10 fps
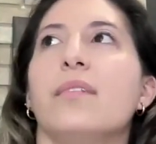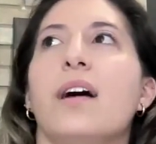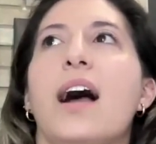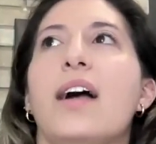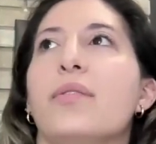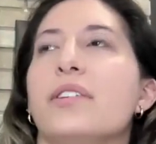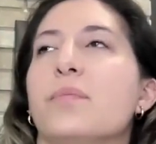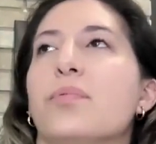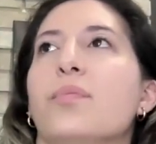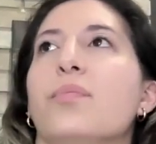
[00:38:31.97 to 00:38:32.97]
I always
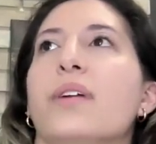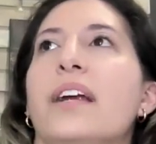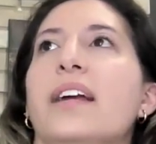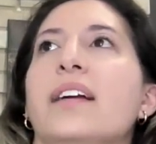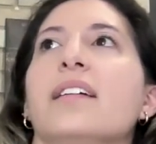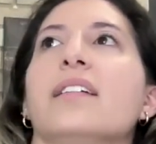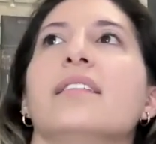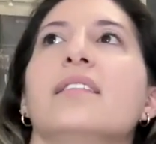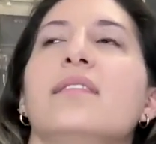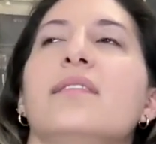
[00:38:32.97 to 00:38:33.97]
would bring
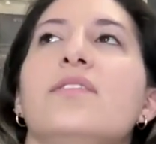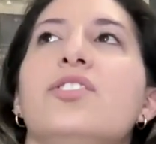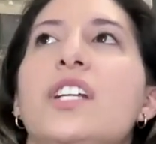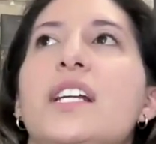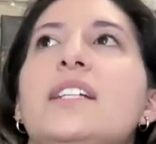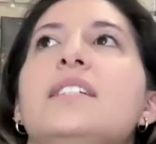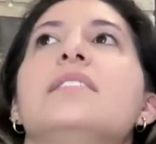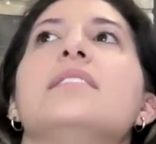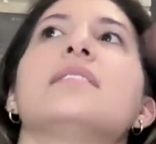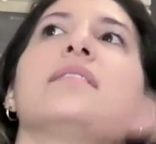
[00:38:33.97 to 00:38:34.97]

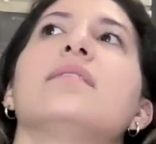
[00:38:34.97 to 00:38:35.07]
jeans,